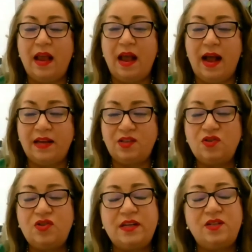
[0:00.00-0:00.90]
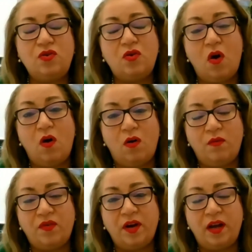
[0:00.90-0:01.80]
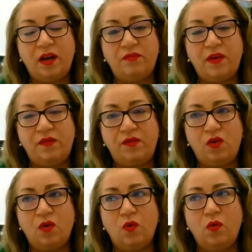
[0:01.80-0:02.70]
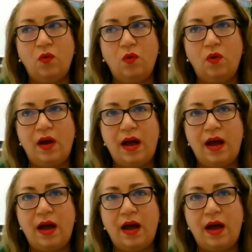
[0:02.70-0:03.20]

I suggest you go over, if you